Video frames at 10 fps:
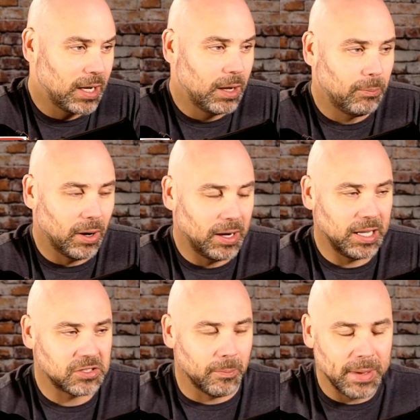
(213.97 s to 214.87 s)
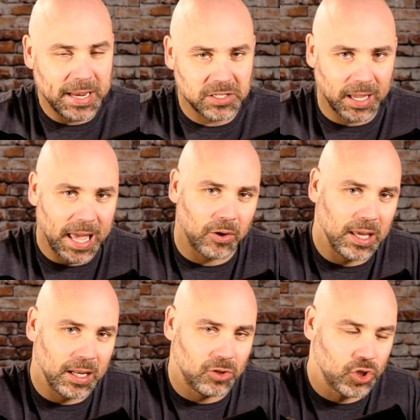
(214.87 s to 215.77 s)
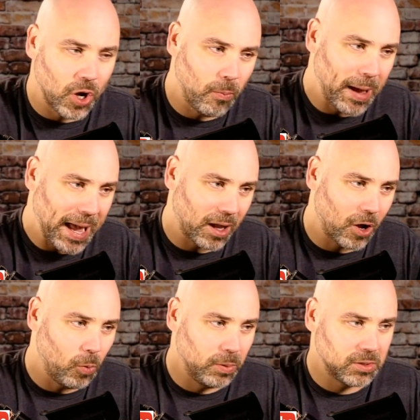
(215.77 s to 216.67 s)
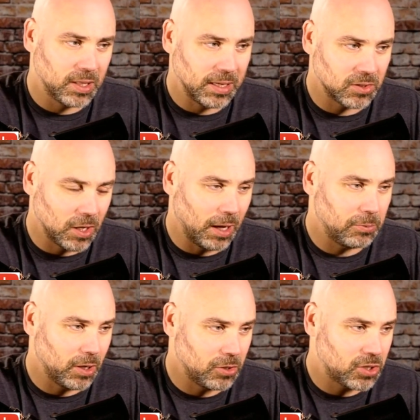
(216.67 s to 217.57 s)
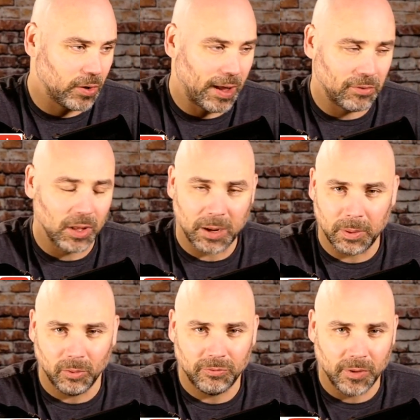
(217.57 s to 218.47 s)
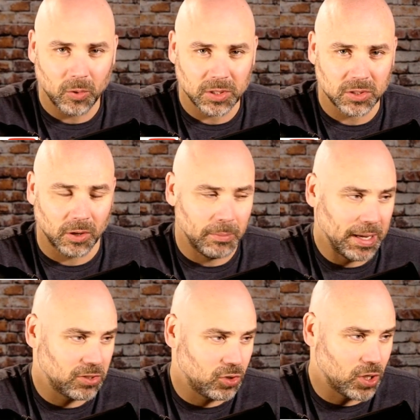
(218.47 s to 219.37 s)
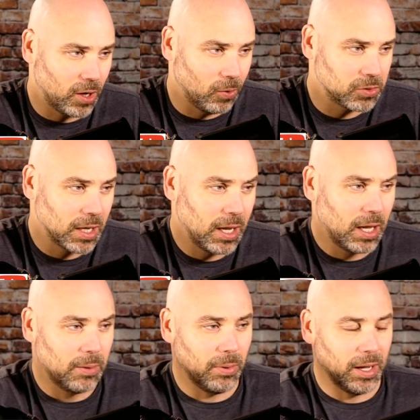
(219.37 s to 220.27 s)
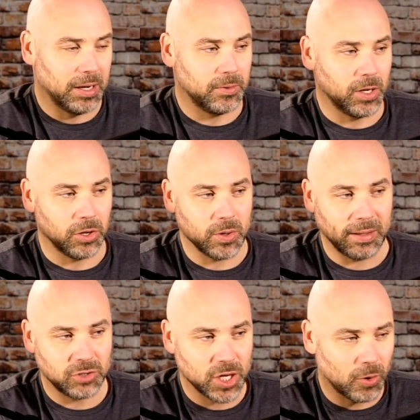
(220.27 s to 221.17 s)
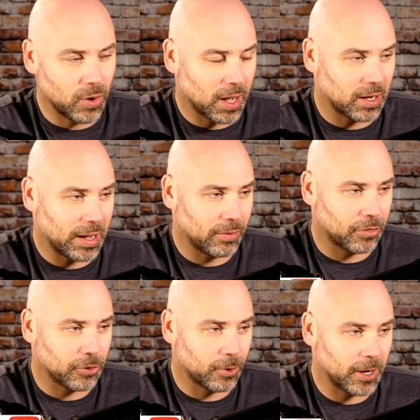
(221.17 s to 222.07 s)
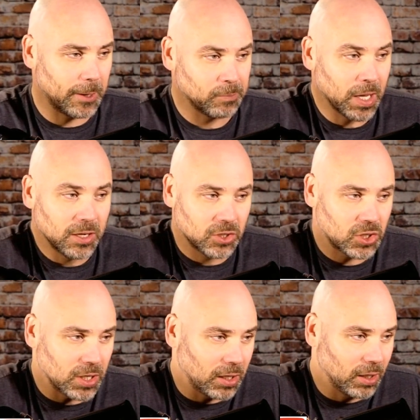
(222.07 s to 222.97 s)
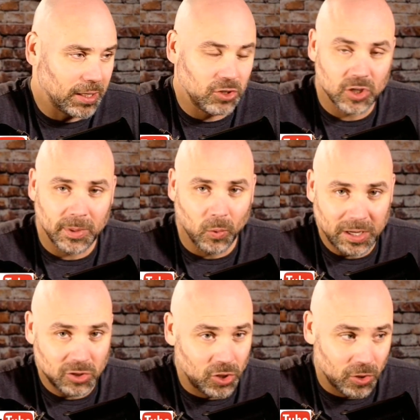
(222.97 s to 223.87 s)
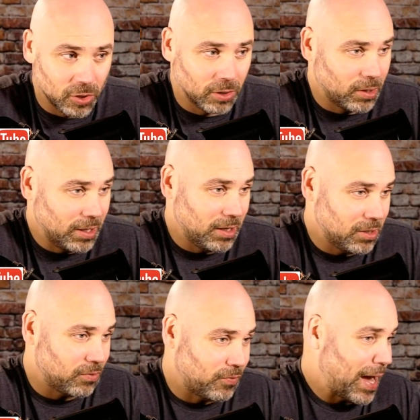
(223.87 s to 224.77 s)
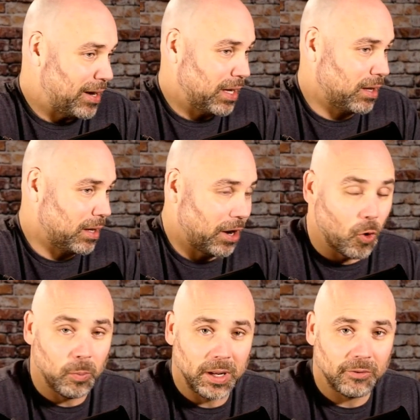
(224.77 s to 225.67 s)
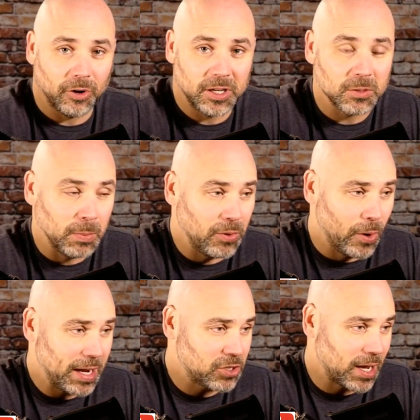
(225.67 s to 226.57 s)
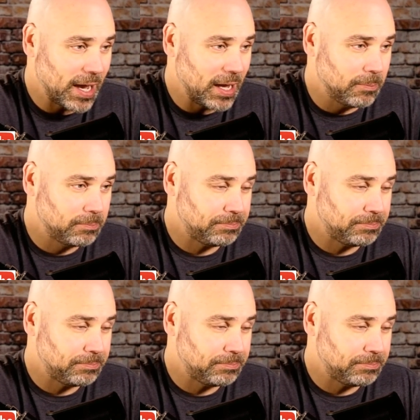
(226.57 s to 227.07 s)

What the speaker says: But it's amazing how getting Joe back opens things up. You know, you still have a lot of people focused on Mason Jones. But, you know, you have Joe knocking down the three. Suddenly Jimmy Witt Jr. is finding an opening for his mid-range game.